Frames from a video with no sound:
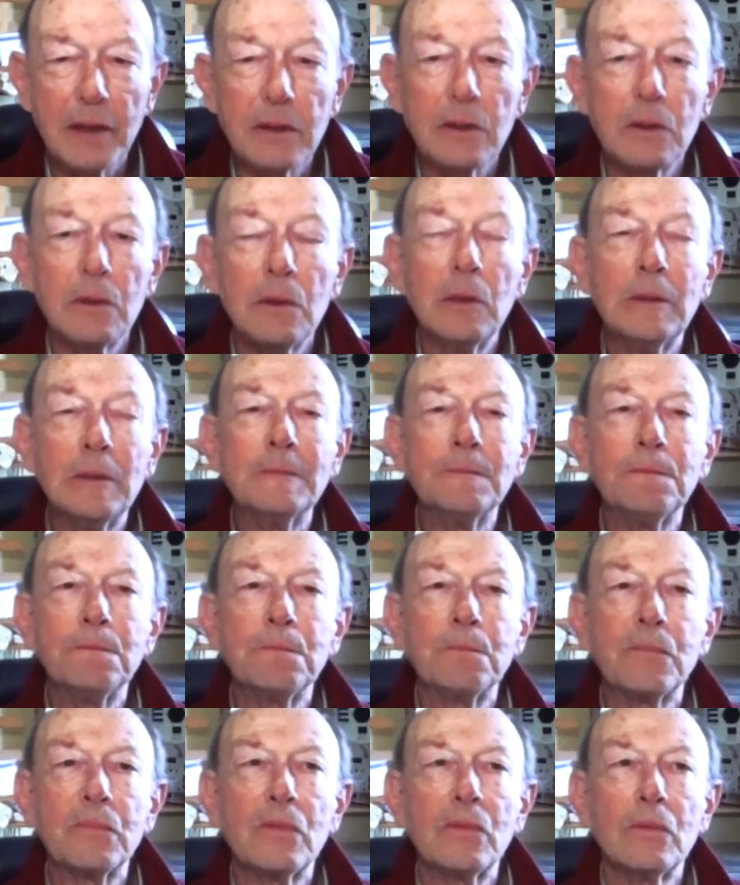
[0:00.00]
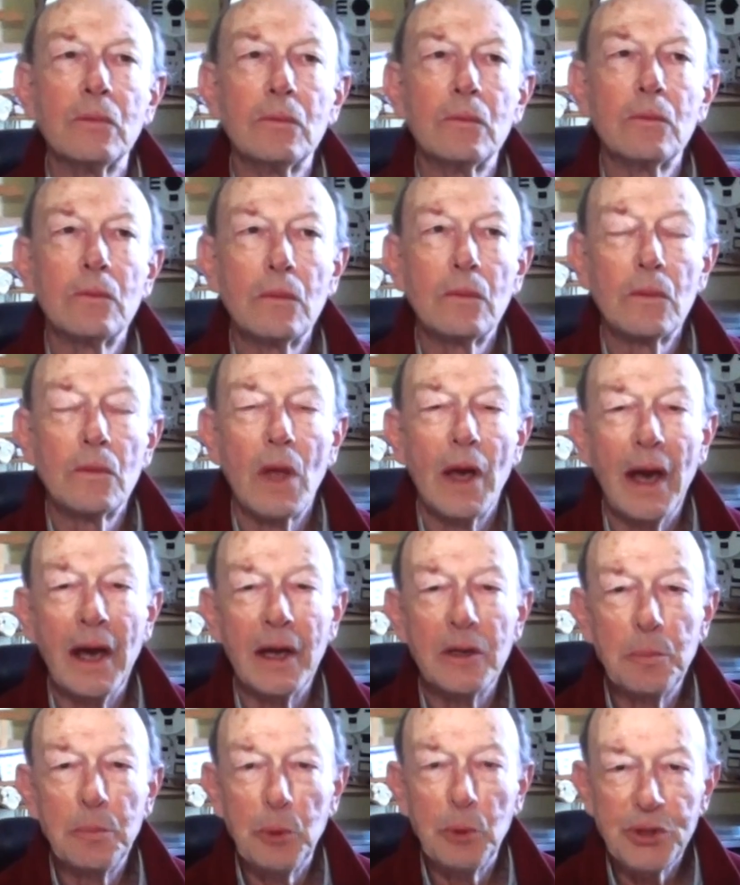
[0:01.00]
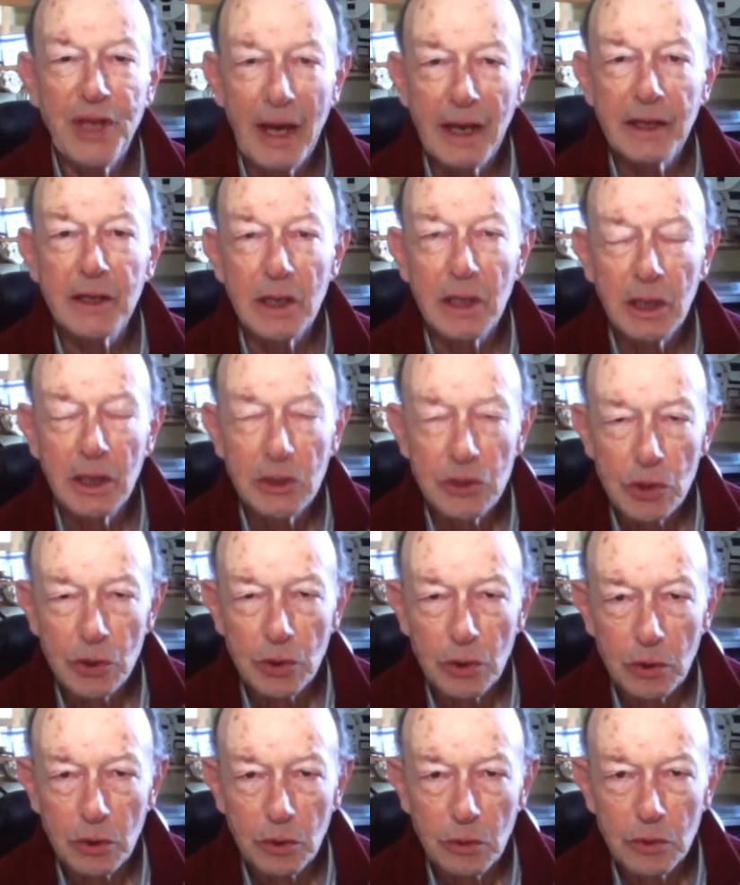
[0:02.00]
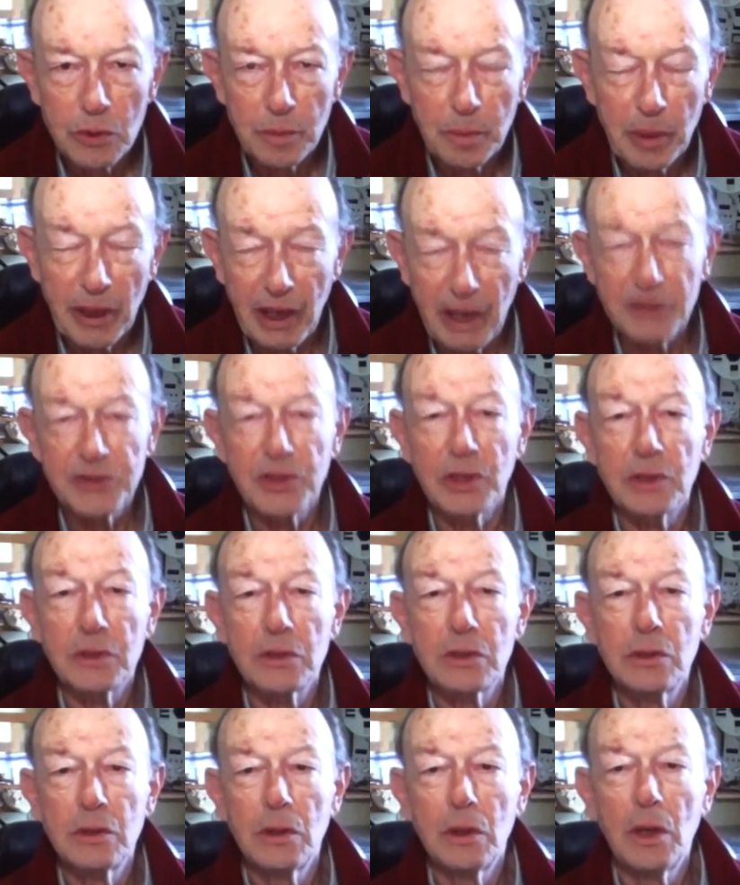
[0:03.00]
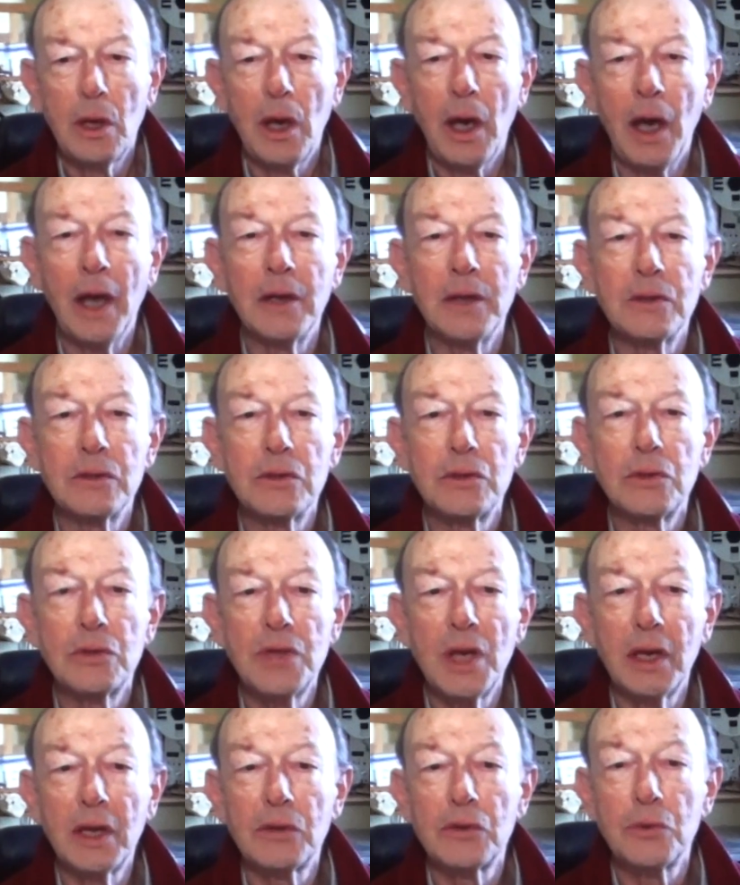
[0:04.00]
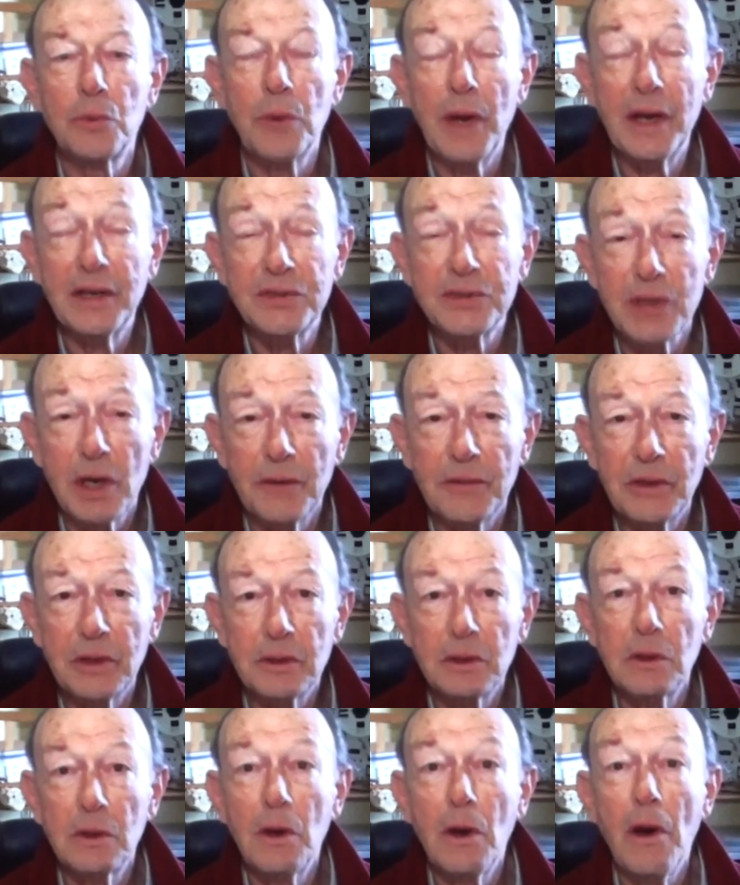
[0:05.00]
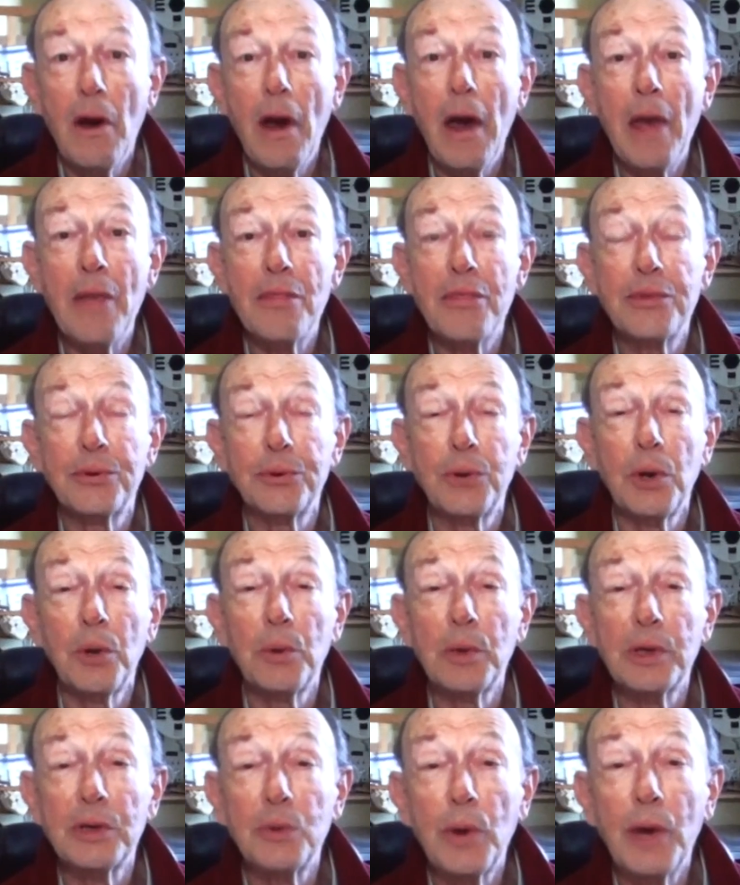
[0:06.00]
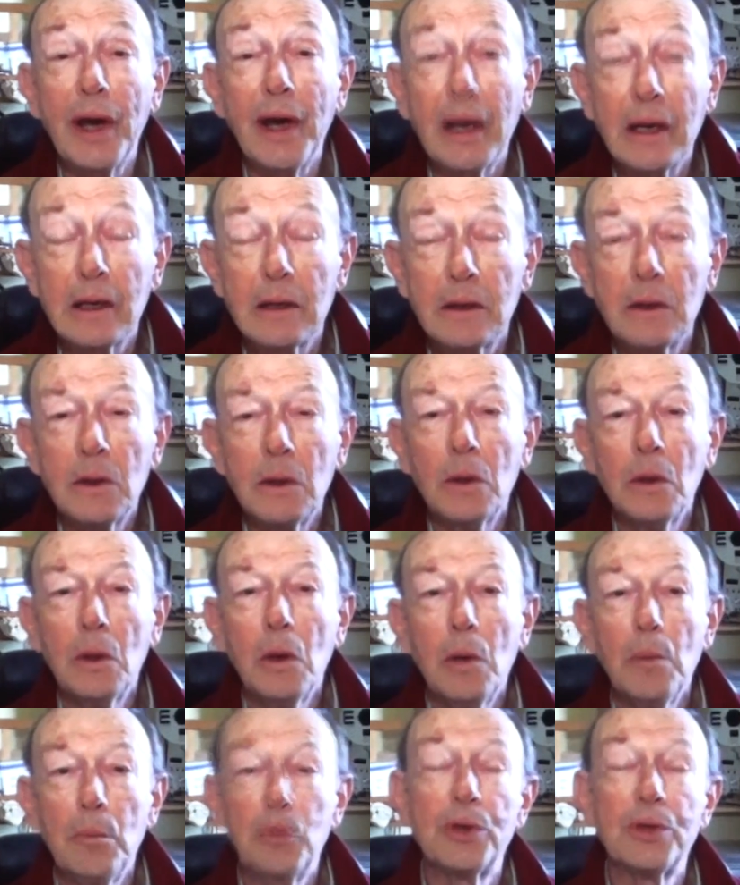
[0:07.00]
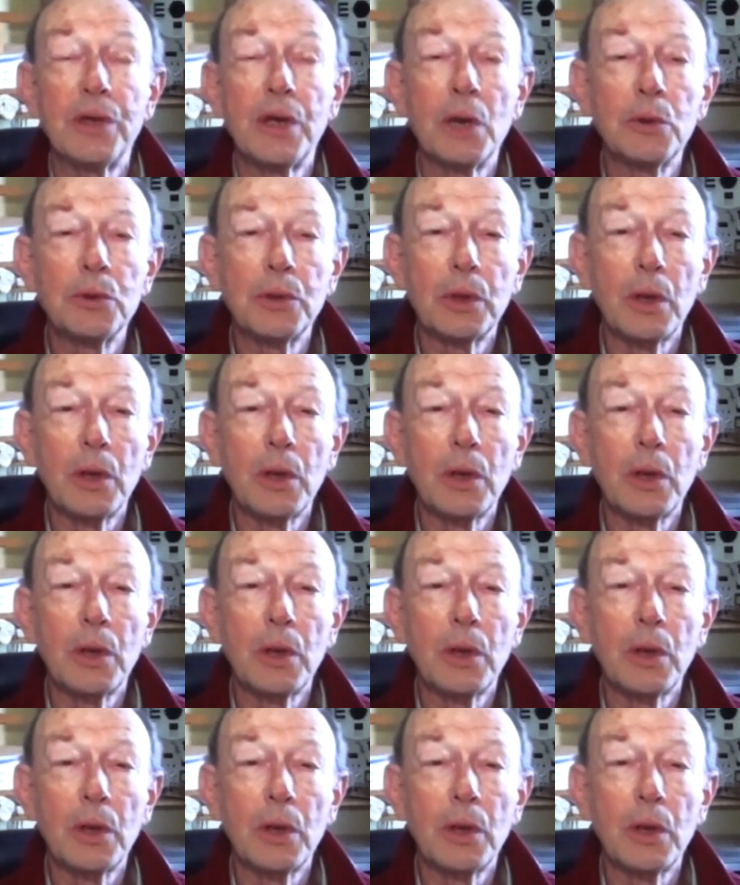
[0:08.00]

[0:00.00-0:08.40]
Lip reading: and put that in your deposit and take the rest of it and throw it away. Put it down the garbage disposal